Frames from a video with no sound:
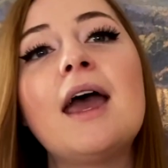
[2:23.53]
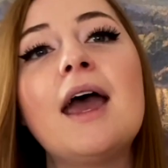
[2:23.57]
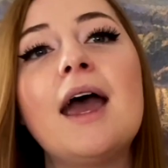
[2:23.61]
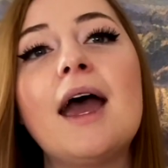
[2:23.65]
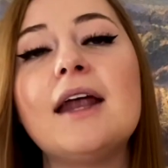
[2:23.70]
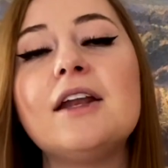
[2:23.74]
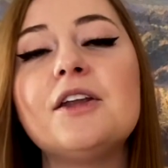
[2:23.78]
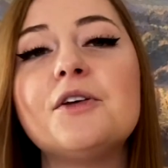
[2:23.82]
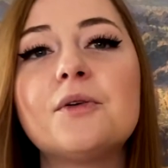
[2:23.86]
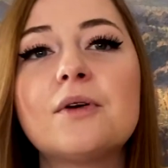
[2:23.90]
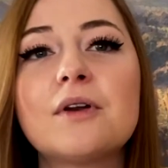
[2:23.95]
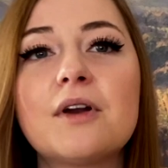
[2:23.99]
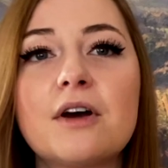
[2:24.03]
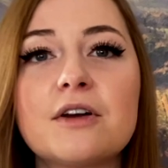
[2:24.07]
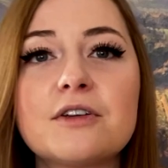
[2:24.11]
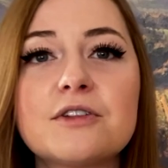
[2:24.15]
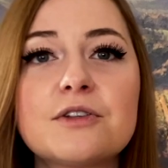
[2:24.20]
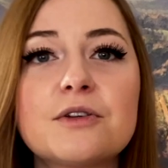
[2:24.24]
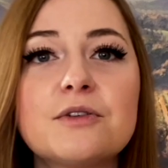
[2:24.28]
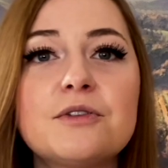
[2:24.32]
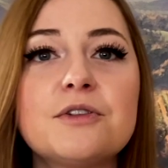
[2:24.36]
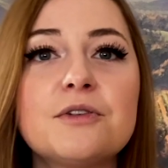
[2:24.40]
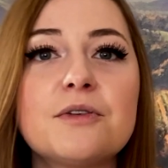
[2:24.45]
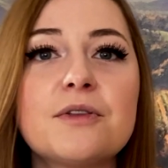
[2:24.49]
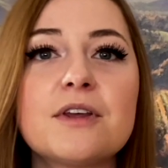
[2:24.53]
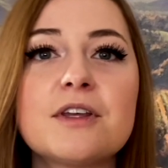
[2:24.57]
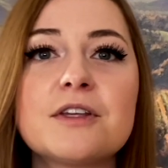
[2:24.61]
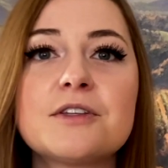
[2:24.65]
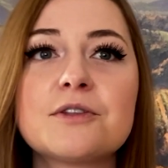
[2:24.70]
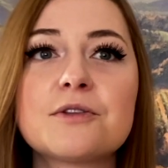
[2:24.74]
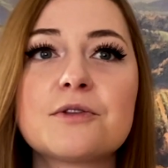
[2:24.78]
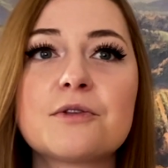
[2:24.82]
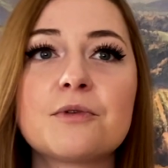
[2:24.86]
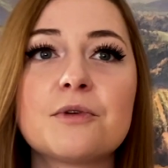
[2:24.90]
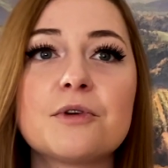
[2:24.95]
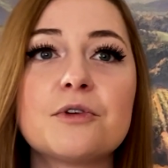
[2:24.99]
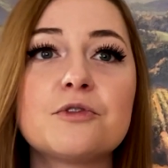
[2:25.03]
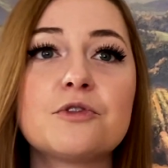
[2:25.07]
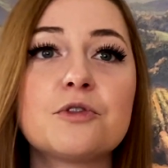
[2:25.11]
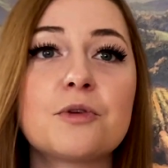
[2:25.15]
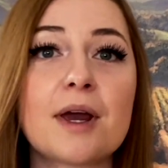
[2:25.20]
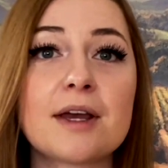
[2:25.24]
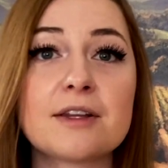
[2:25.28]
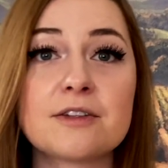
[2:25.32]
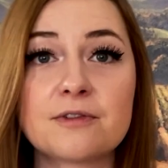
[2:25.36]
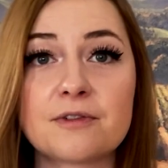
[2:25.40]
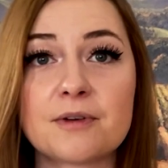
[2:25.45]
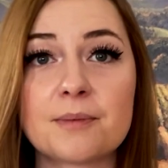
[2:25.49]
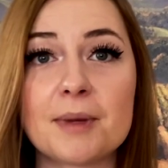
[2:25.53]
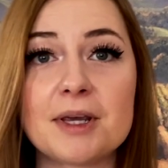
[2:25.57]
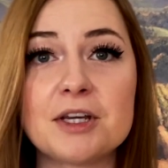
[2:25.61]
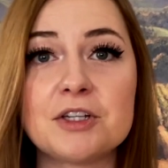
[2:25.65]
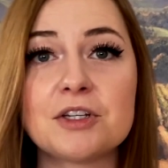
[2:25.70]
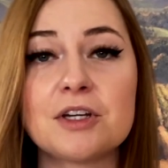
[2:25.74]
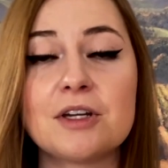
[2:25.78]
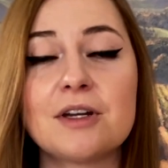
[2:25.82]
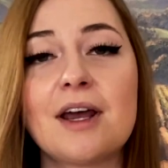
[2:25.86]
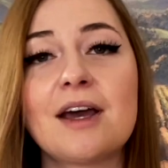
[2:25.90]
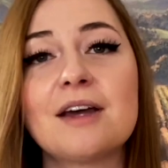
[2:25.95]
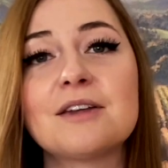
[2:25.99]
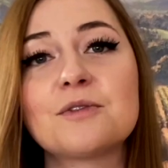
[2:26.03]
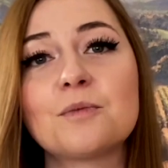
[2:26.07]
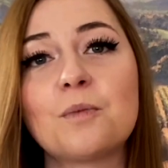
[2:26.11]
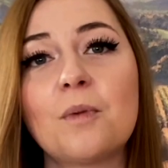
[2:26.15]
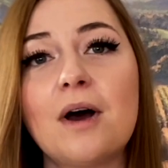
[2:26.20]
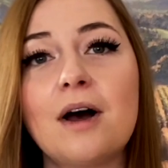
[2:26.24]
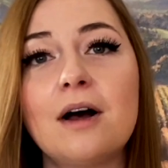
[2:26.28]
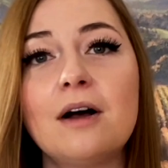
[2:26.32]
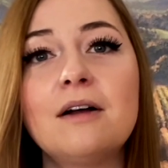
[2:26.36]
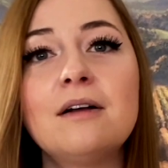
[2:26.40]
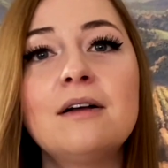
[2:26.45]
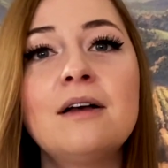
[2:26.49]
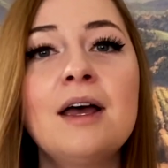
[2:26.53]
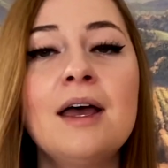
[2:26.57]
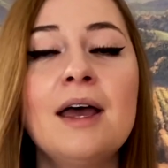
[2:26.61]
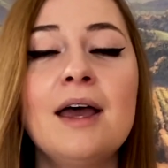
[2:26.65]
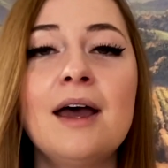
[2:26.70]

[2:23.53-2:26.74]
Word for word: and you can also do this through transformation as well.